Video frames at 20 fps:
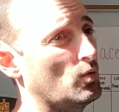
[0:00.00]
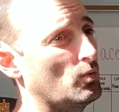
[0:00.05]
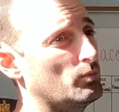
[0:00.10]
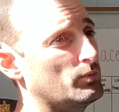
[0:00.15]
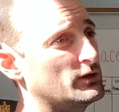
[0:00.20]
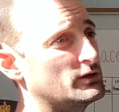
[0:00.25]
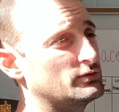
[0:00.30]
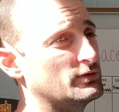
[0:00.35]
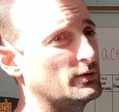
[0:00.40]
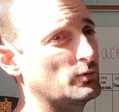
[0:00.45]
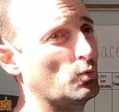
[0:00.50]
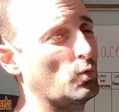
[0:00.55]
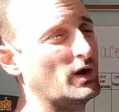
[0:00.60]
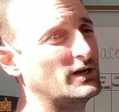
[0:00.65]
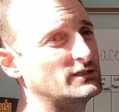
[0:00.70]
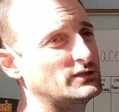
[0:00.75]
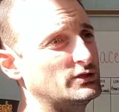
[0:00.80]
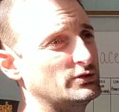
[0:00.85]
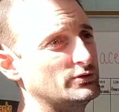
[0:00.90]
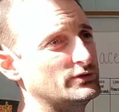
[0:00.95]
between
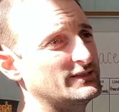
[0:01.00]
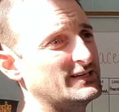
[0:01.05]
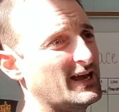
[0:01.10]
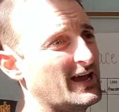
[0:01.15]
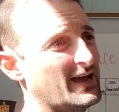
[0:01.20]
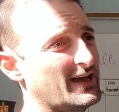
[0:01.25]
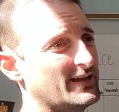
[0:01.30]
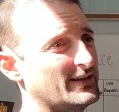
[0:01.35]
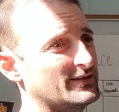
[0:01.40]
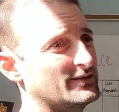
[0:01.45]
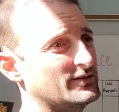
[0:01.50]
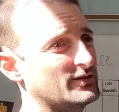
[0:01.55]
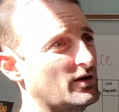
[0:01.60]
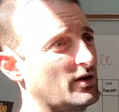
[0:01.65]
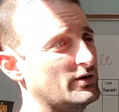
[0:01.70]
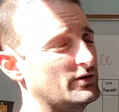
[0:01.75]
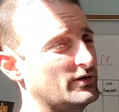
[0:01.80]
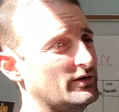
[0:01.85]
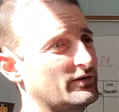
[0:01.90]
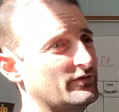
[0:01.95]
what two tens
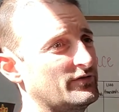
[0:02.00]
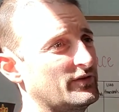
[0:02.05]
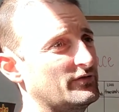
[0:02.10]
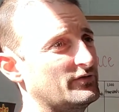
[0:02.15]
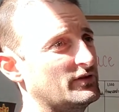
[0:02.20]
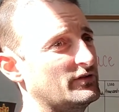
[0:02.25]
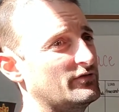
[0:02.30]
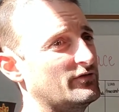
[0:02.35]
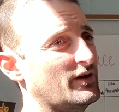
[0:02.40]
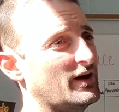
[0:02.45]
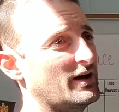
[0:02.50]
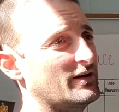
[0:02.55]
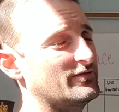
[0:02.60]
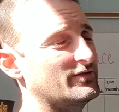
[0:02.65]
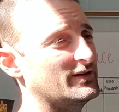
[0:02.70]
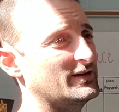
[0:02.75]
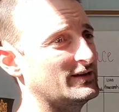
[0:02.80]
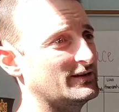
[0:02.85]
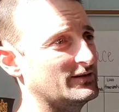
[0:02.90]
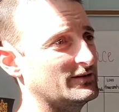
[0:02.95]
155
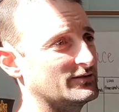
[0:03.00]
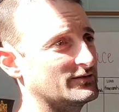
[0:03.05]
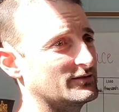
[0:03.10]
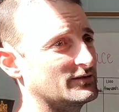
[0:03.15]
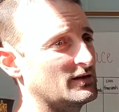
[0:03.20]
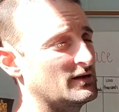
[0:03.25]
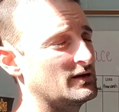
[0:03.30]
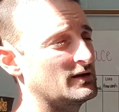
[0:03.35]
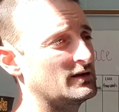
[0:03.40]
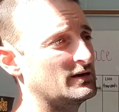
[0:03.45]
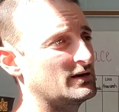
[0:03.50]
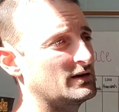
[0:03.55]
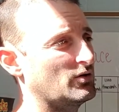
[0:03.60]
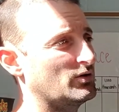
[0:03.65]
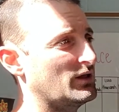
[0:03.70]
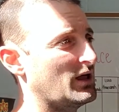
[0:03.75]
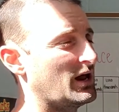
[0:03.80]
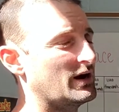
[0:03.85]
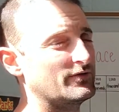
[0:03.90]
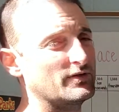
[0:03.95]
is? Now a
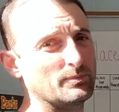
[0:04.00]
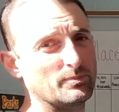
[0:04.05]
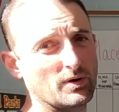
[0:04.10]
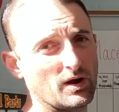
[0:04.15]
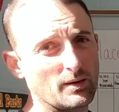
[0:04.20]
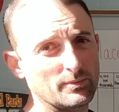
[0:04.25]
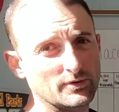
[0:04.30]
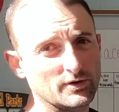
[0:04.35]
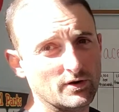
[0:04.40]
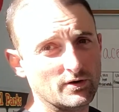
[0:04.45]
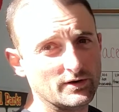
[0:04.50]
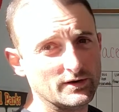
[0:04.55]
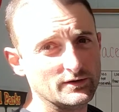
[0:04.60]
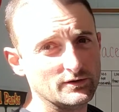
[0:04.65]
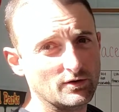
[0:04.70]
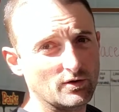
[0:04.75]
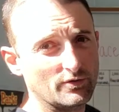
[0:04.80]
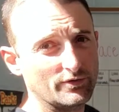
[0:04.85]
lot of you probably already know